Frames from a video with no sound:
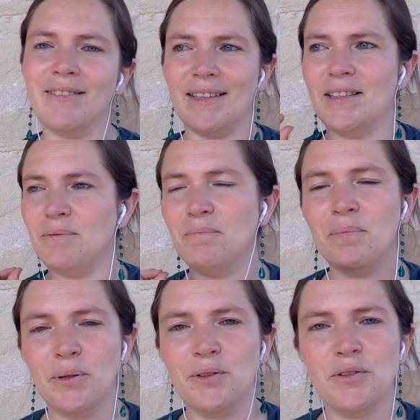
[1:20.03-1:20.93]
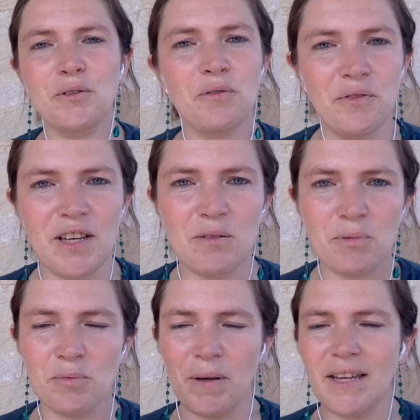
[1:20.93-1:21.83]
then put your
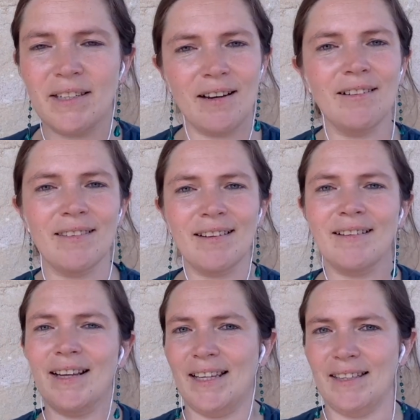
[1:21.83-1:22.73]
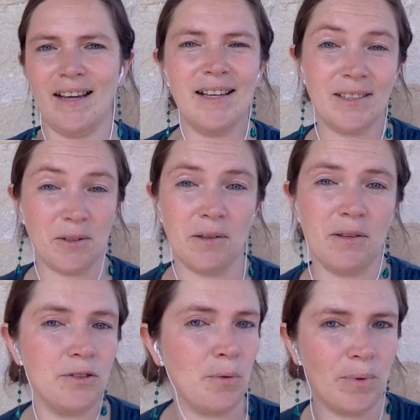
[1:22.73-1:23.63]
Facebook page out there and ask
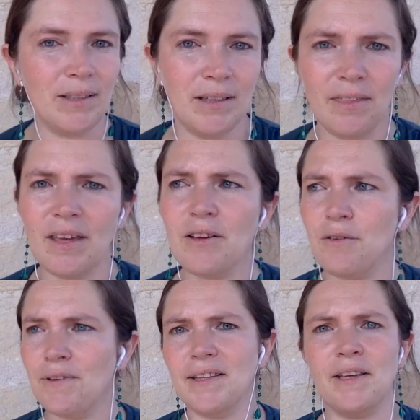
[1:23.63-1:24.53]
others what they think of it,